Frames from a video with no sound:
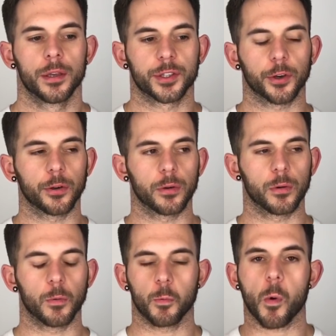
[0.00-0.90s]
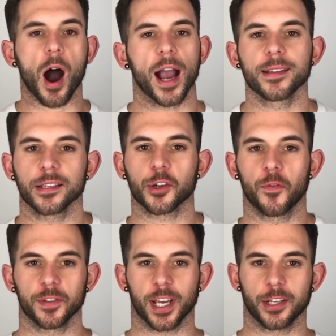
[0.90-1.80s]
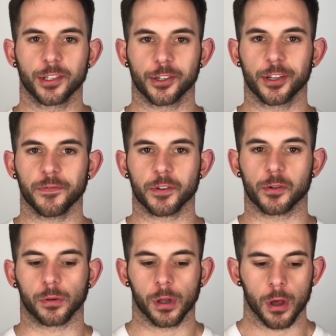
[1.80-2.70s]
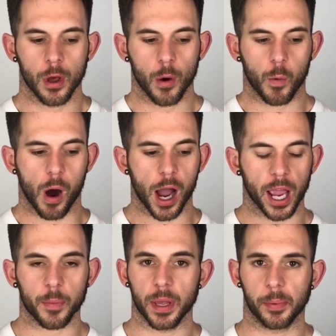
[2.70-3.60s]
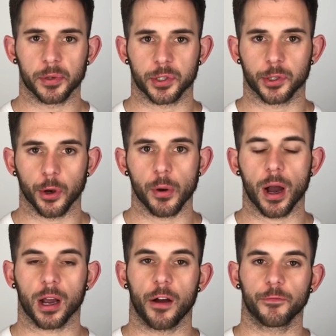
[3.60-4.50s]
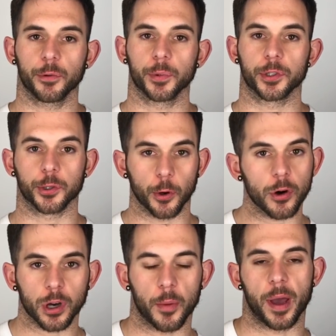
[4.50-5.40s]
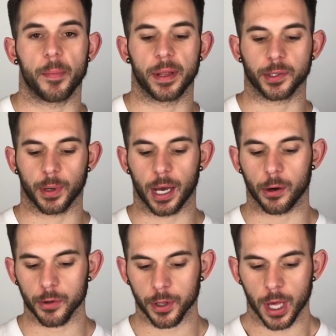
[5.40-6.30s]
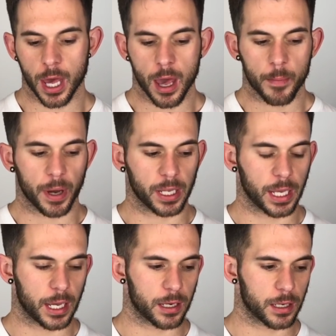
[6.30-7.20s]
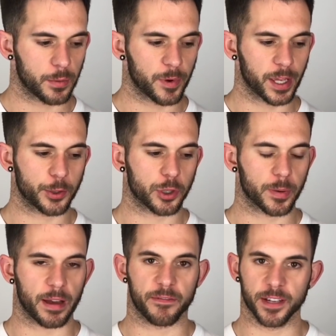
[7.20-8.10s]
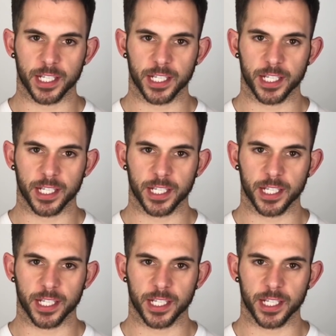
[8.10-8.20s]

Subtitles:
So why is this conversation so difficult? Why are people so uncomfortable to talk about mental health, but yet when they talk about